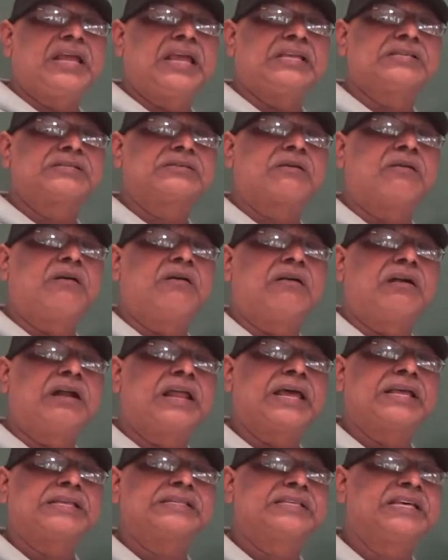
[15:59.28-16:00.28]
is called
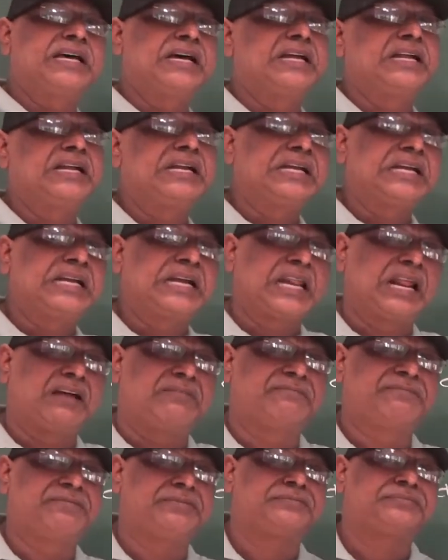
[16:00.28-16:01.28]
as
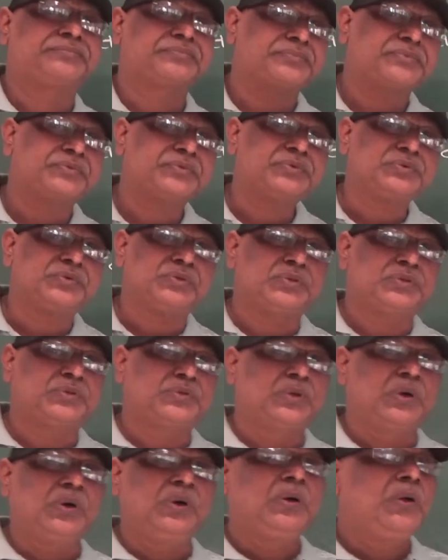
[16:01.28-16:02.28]
trough.
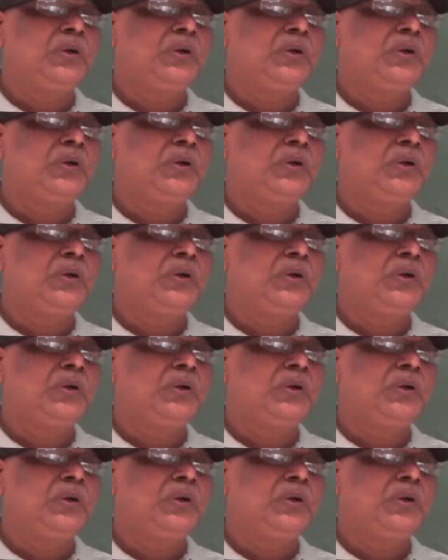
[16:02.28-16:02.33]
So